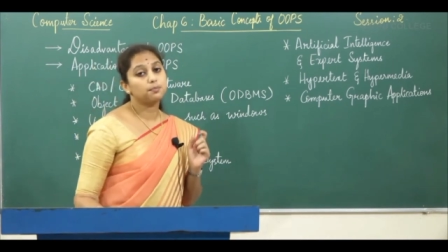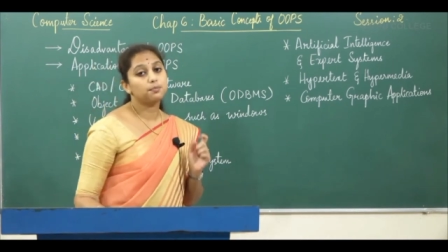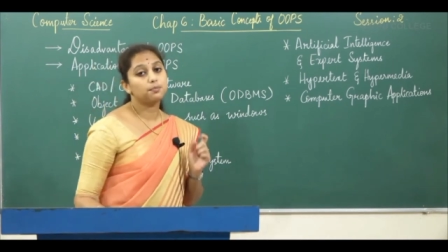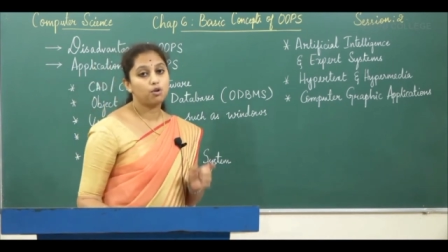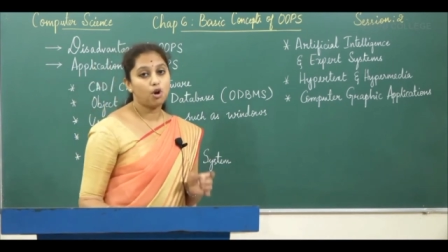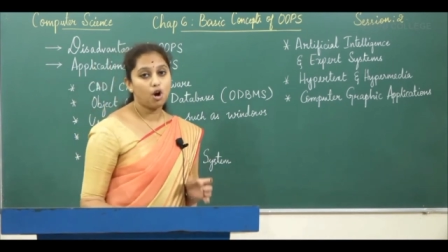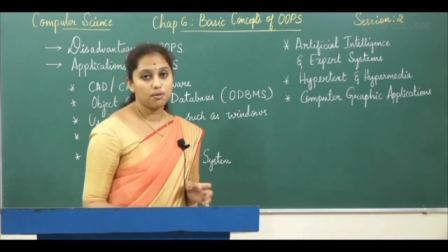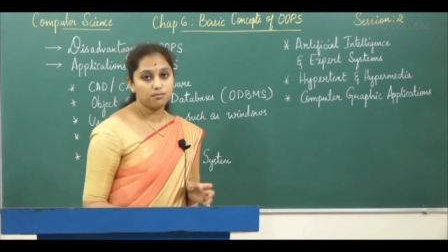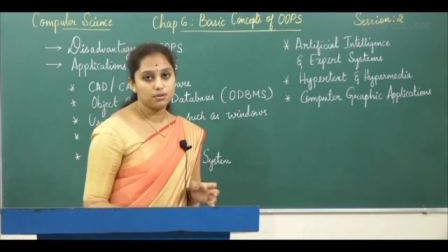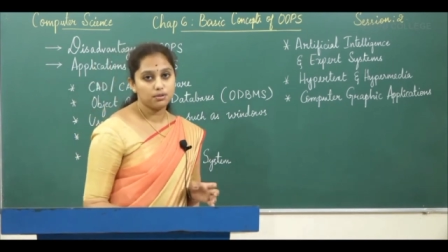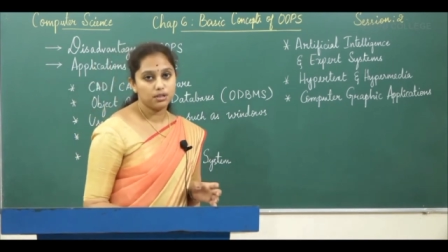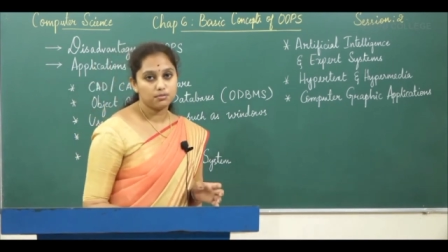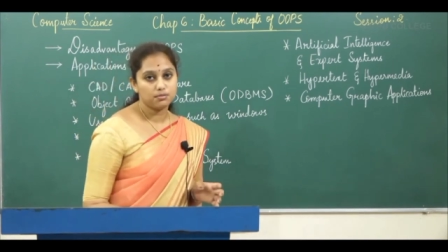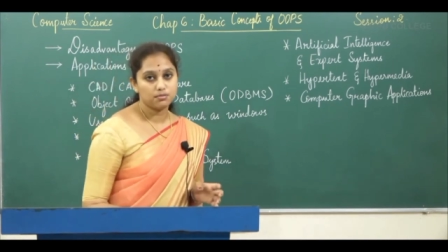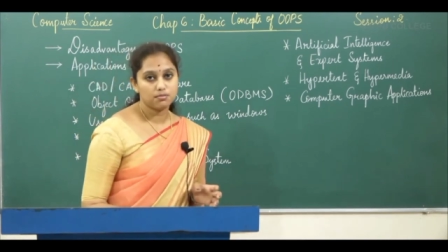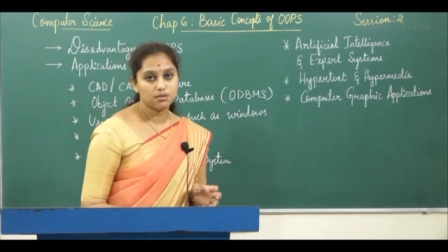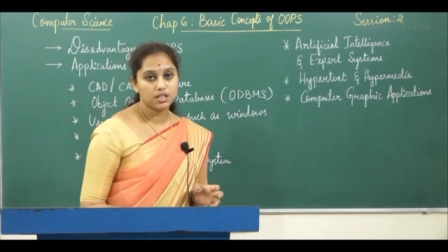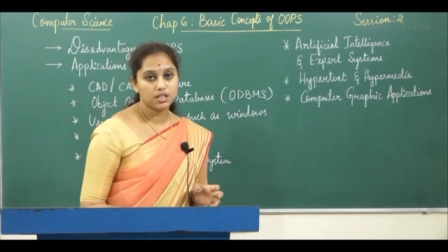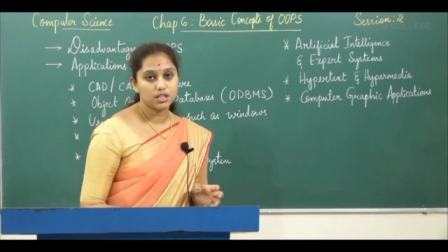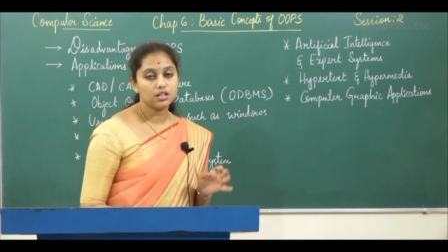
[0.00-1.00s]

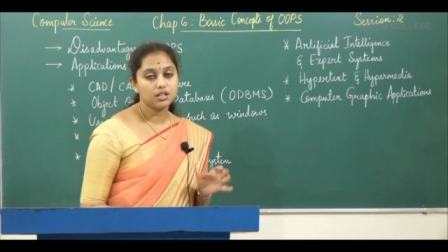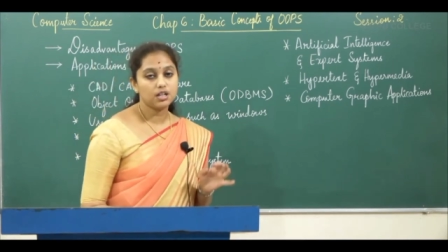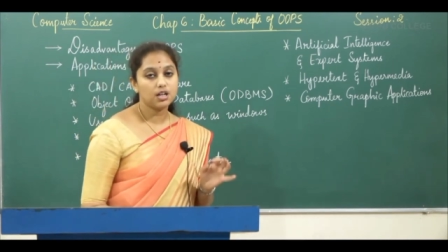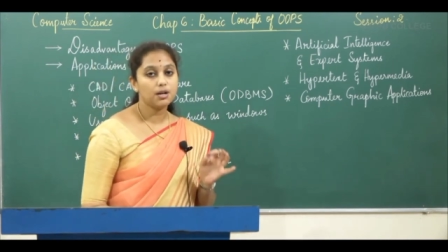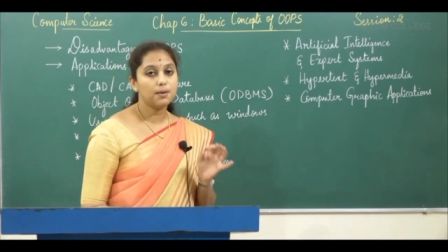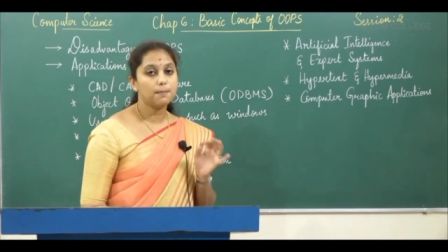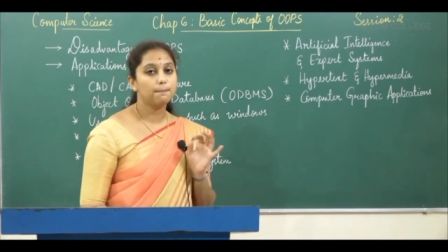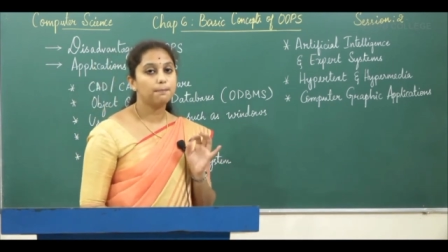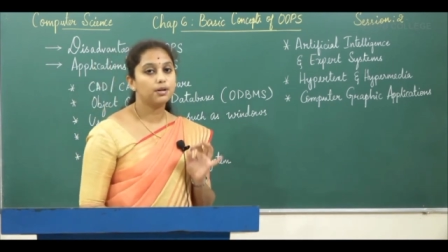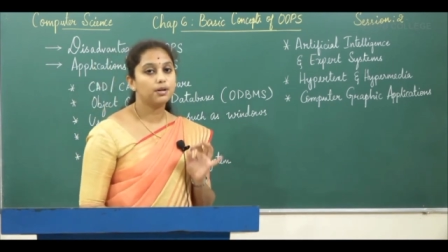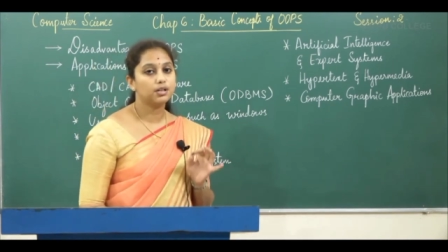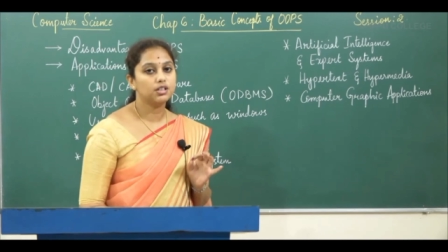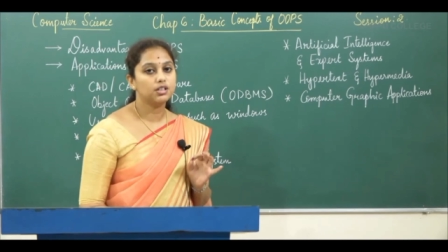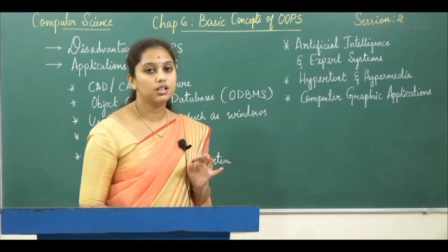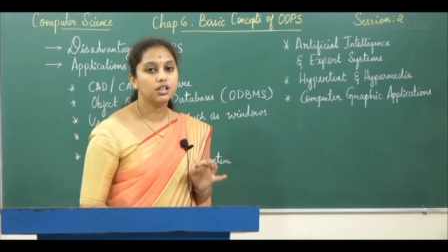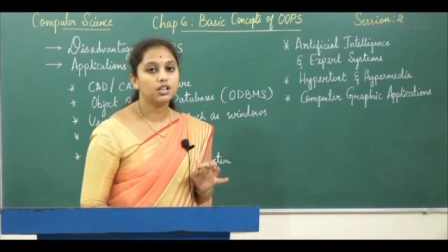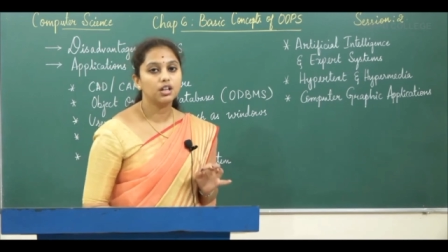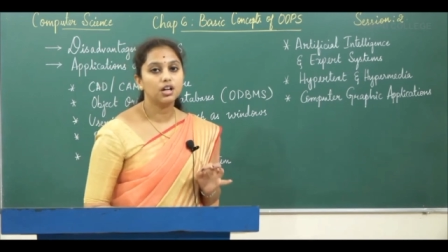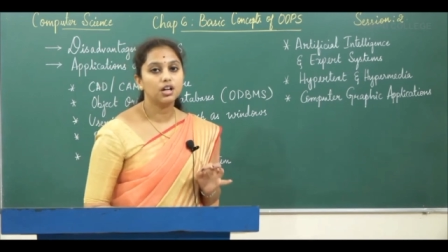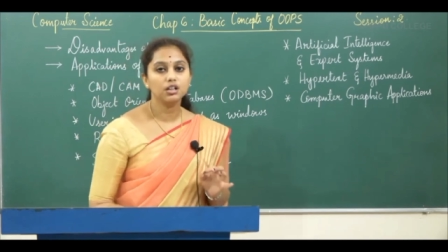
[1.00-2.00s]
problems in a
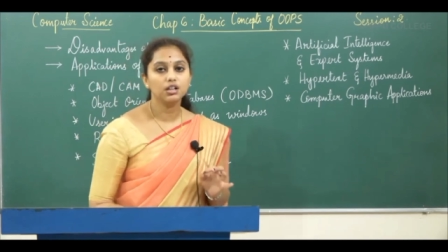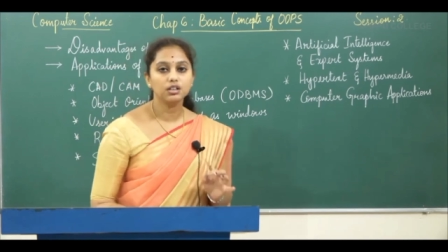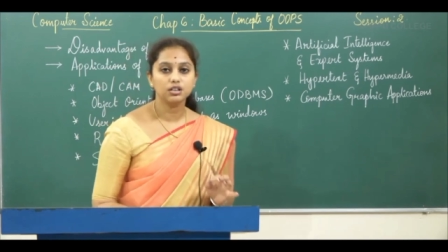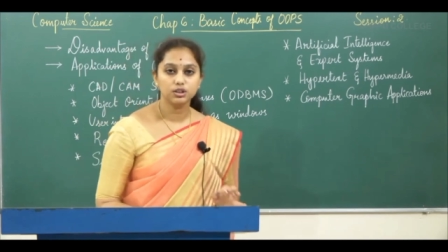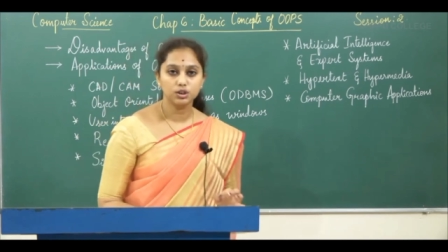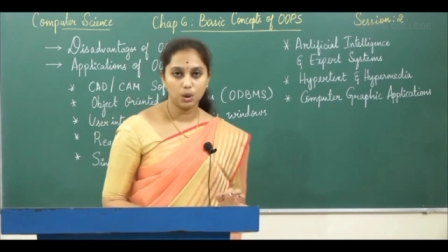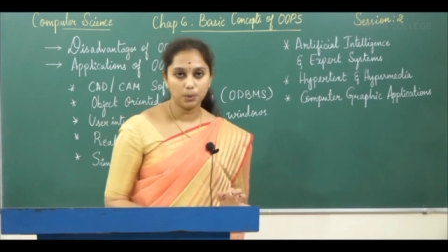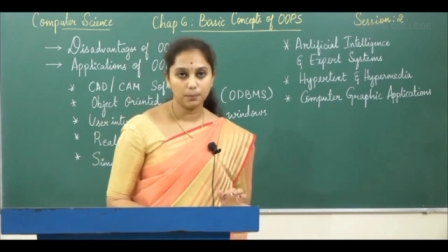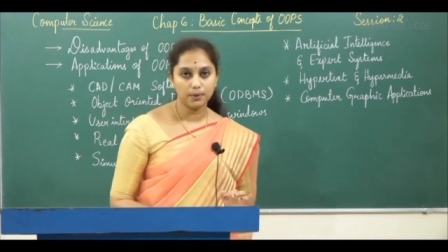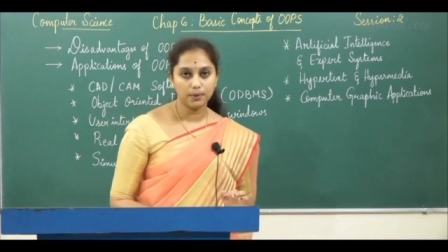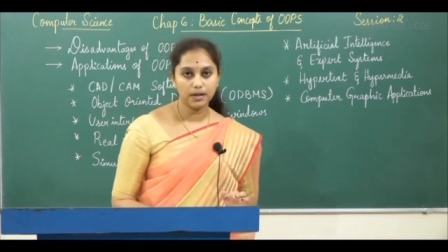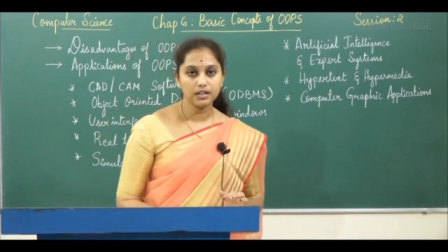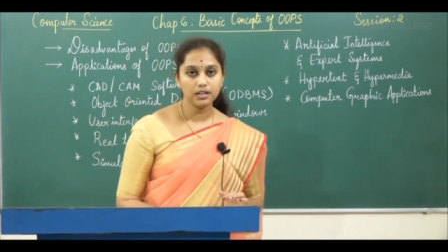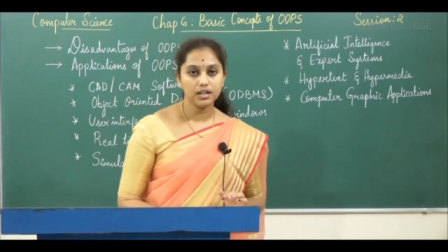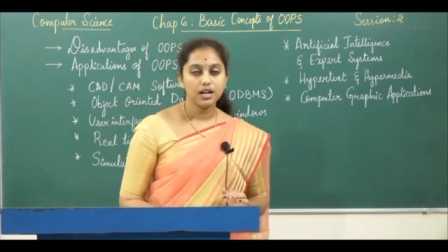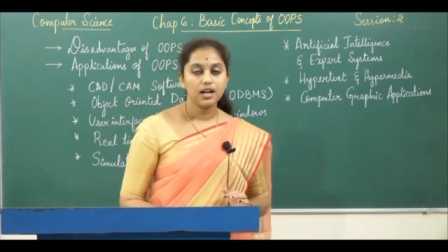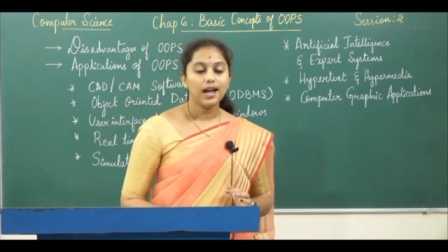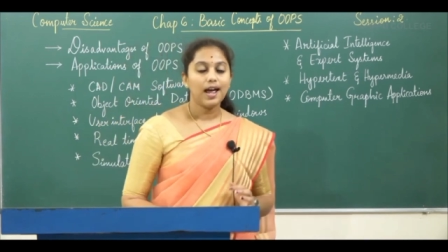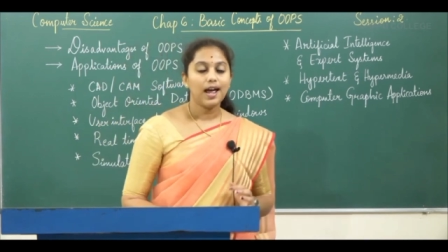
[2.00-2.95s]
particular domain